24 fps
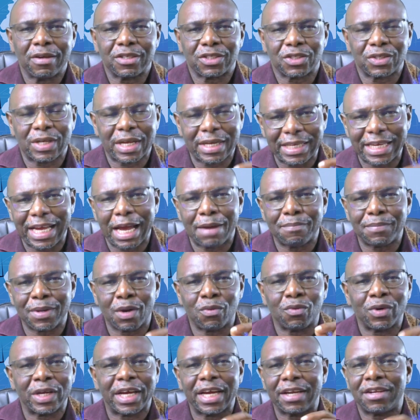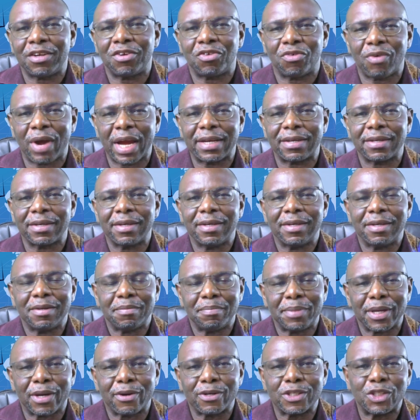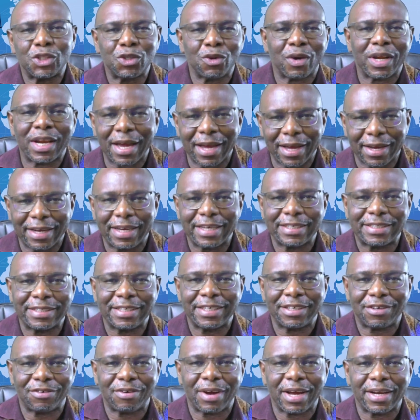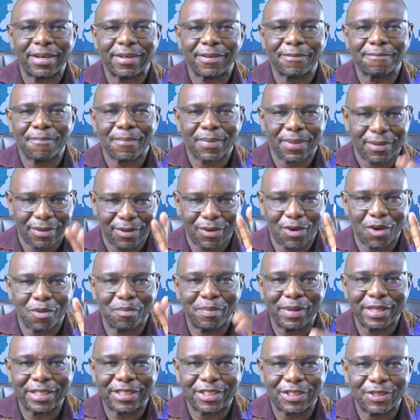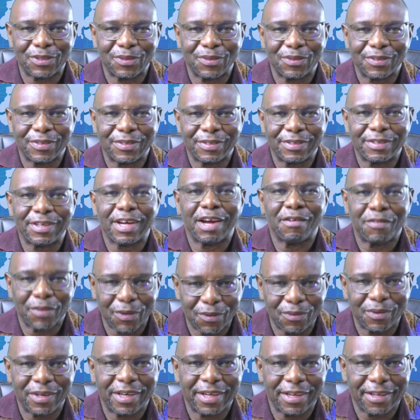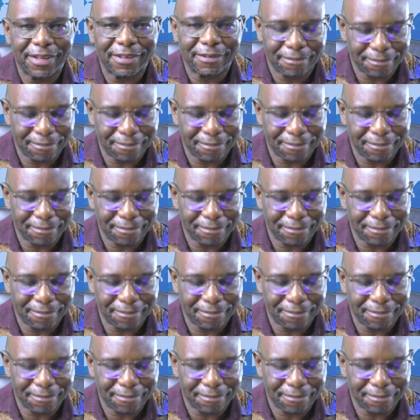so that the Gambia will get it right, because you and I are getting it right. God bless you. Have a good day.